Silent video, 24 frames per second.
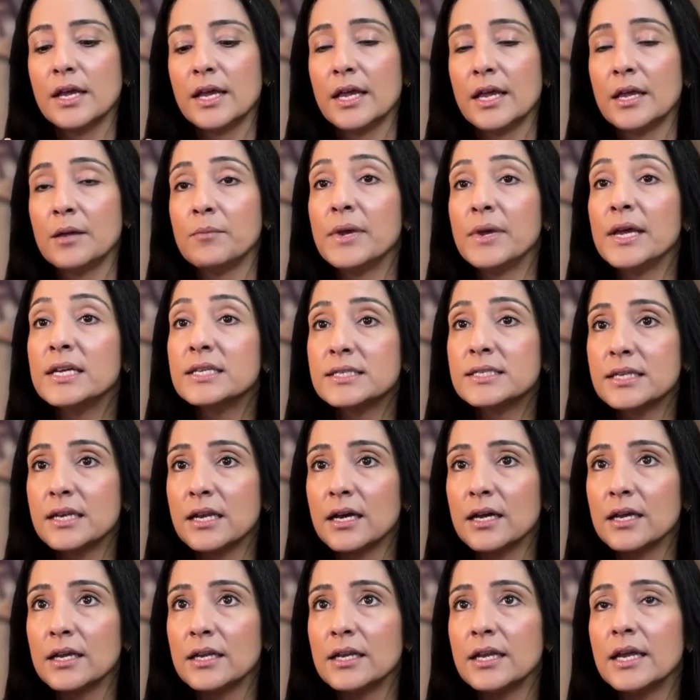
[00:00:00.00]
a
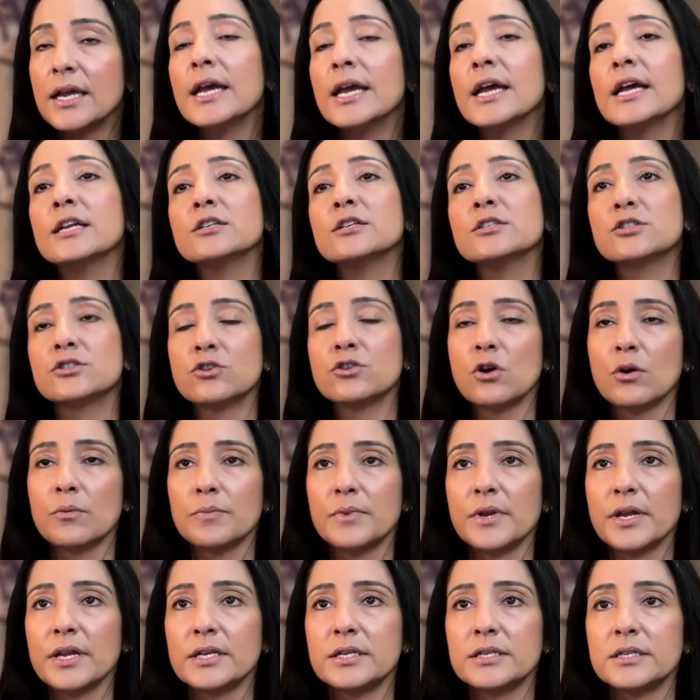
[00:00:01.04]
baseline, and a stop
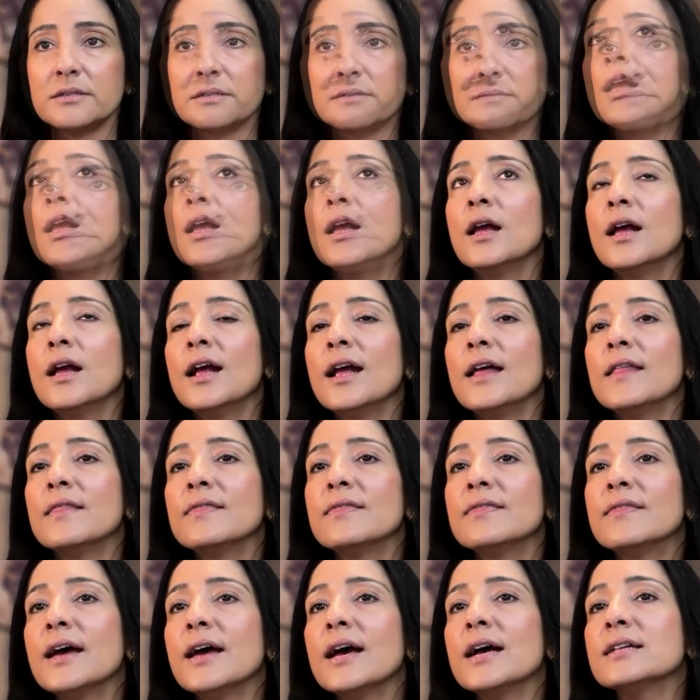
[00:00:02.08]
date.
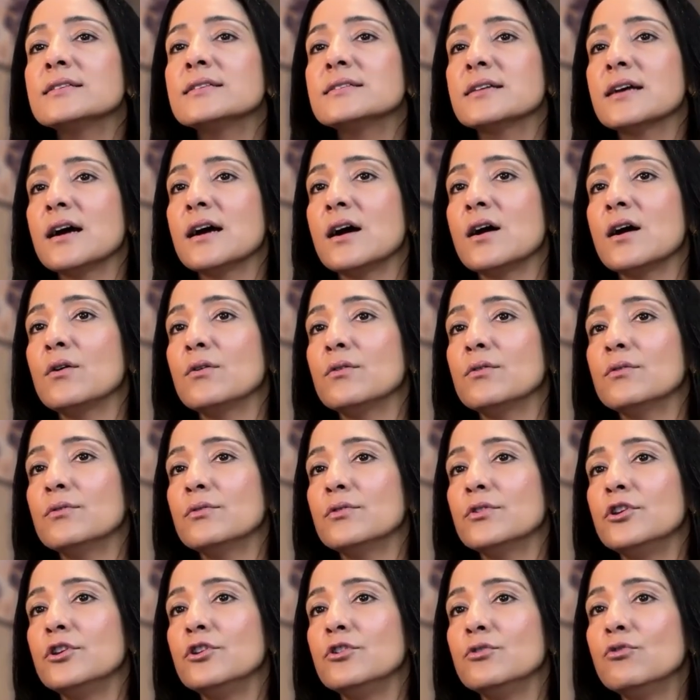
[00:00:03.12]
And that's how
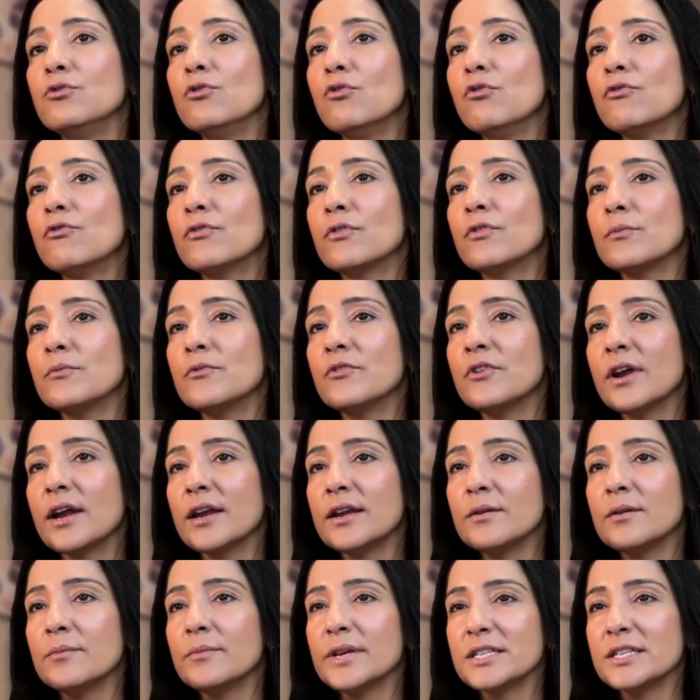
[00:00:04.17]
you go from
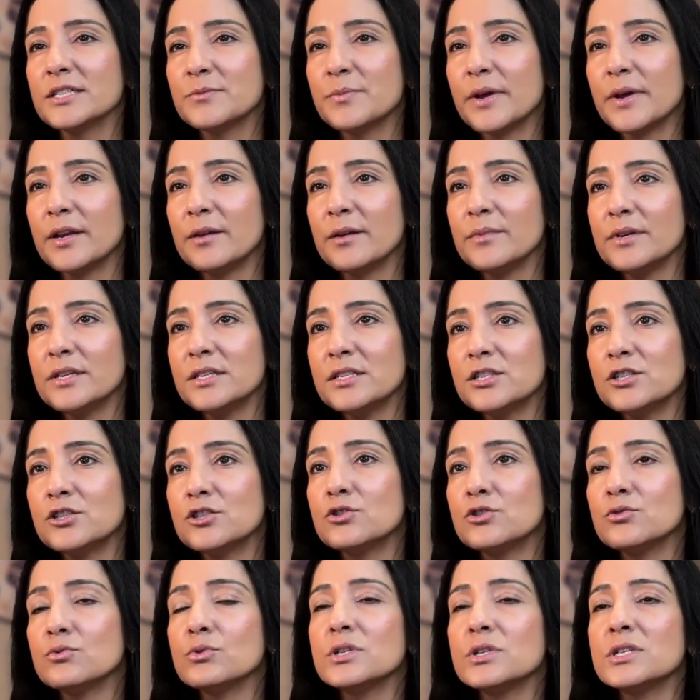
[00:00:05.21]
random experiments
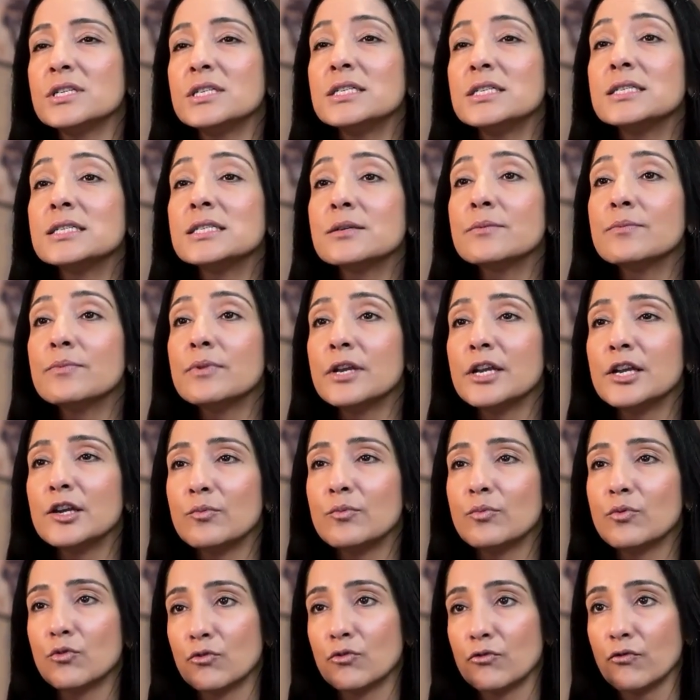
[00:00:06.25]
to a disciplined
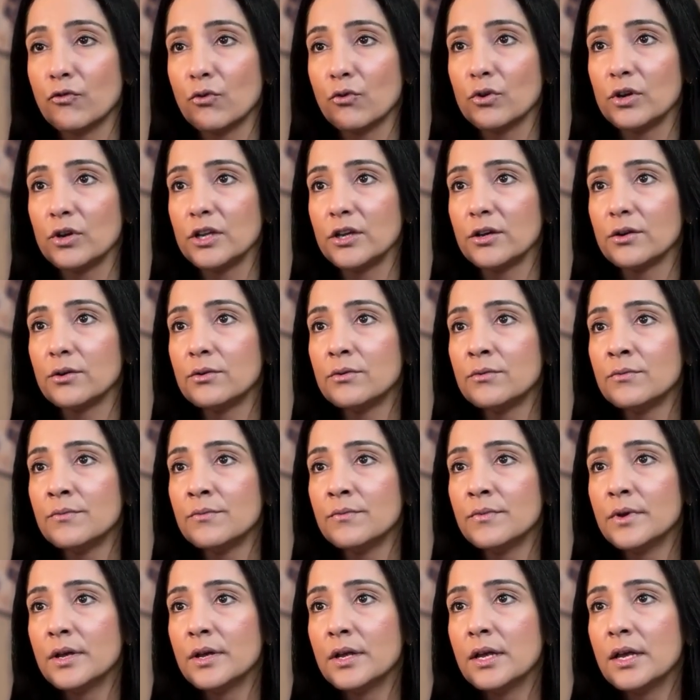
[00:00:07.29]
portfolio.
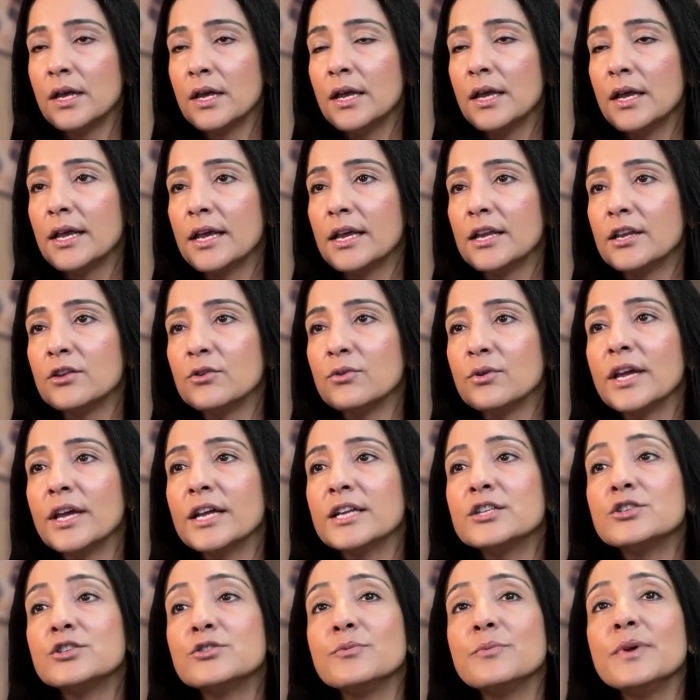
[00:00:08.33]
And you
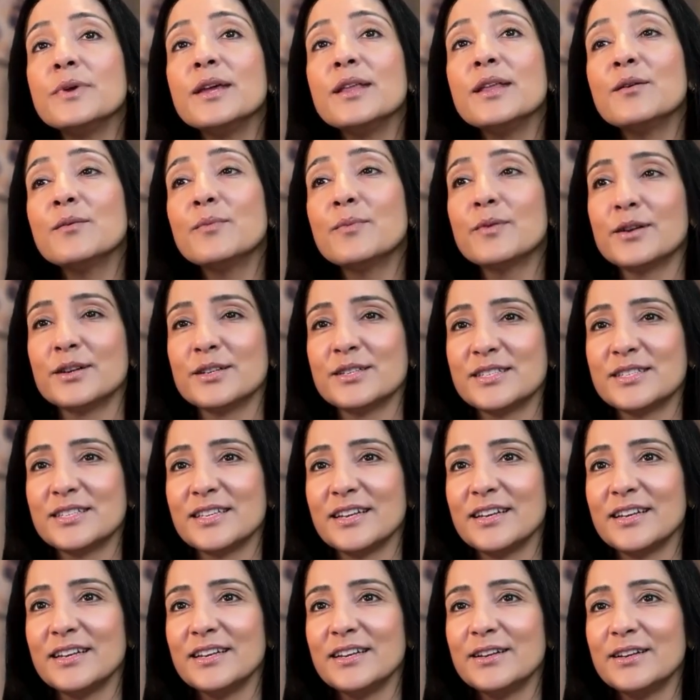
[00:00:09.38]
get to be the
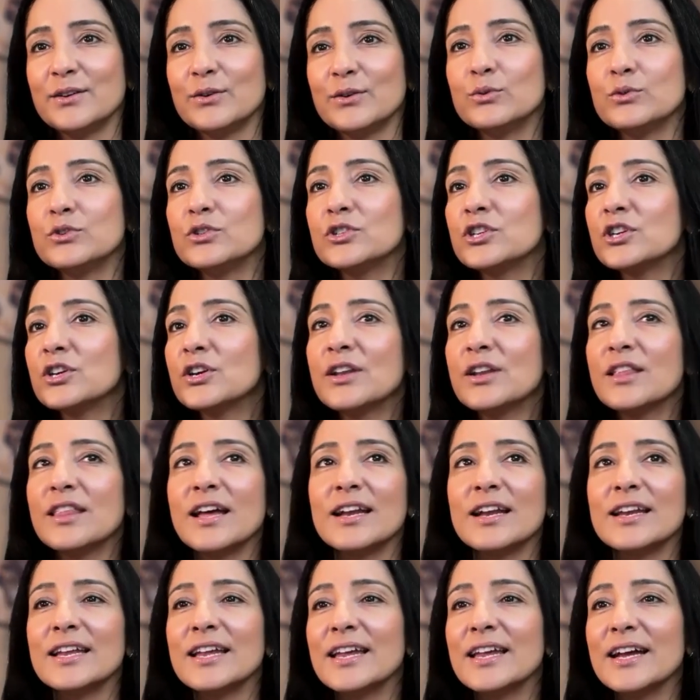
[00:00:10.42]
person who turned
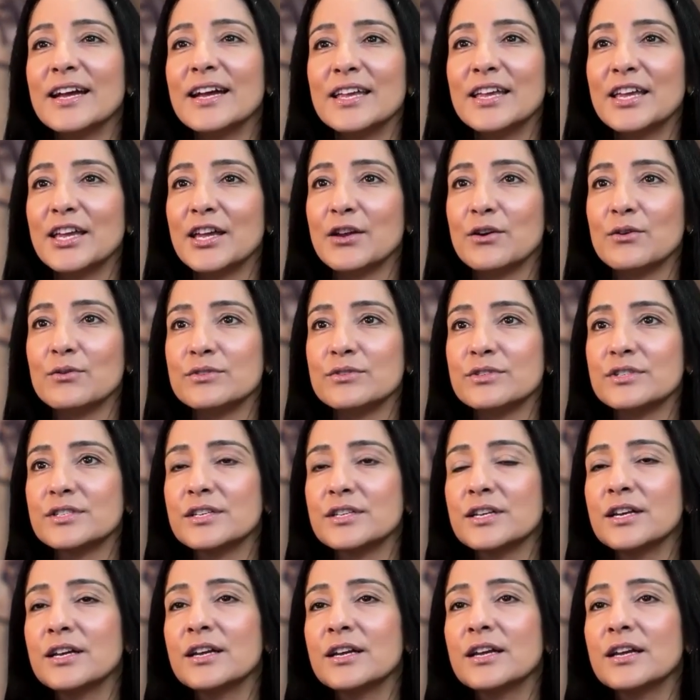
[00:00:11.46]
that AI chaos